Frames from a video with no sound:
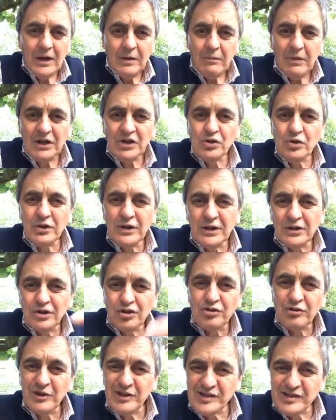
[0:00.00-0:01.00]
Make sure you get the
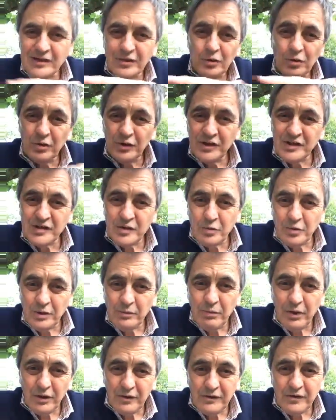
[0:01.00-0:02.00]
treats and goodies that are in
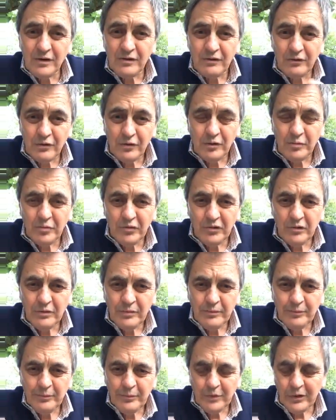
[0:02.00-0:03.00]
both those groups.
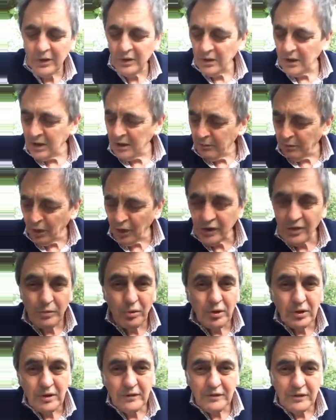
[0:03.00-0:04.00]
Right? Buy the
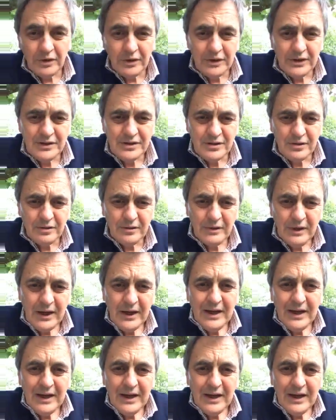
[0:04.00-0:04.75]
book if you need to.